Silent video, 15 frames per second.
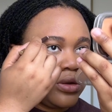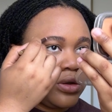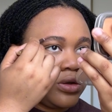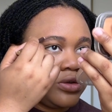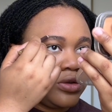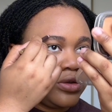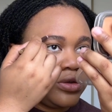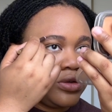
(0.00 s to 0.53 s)

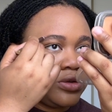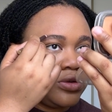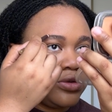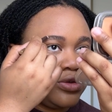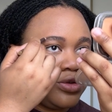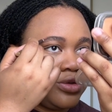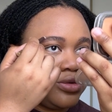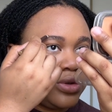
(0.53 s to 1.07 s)
I just need
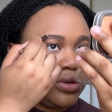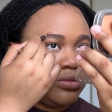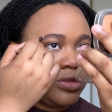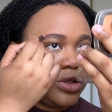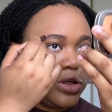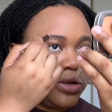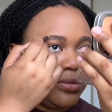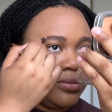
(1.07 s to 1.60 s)
to trim
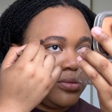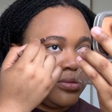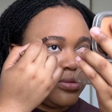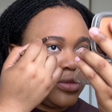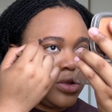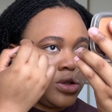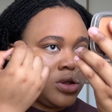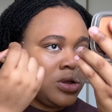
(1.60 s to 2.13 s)
them,
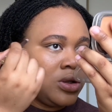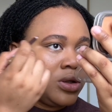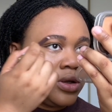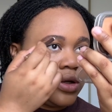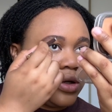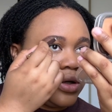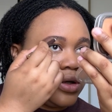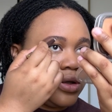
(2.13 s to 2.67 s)

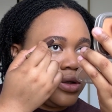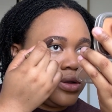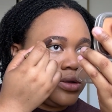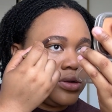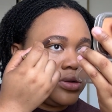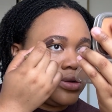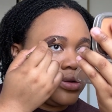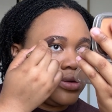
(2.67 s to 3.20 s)

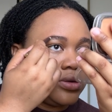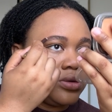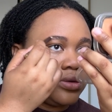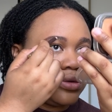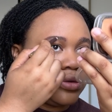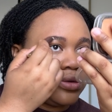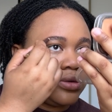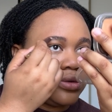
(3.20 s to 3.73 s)
and
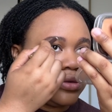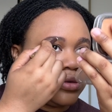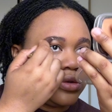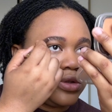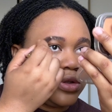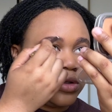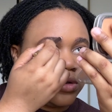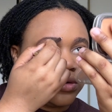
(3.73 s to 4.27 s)

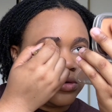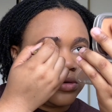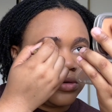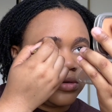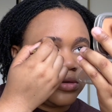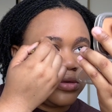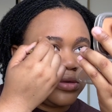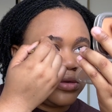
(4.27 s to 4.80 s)
yeah,
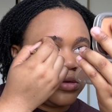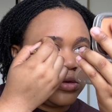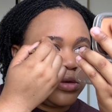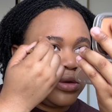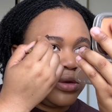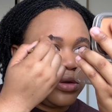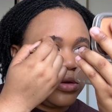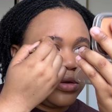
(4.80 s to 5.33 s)

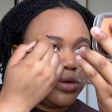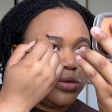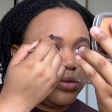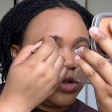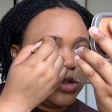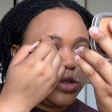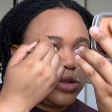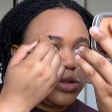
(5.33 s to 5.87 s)

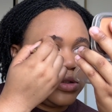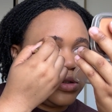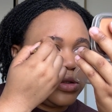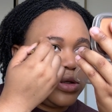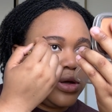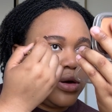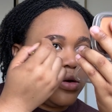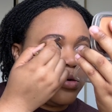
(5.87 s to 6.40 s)
we're good to
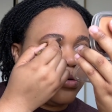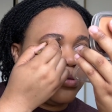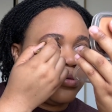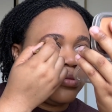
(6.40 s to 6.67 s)
go.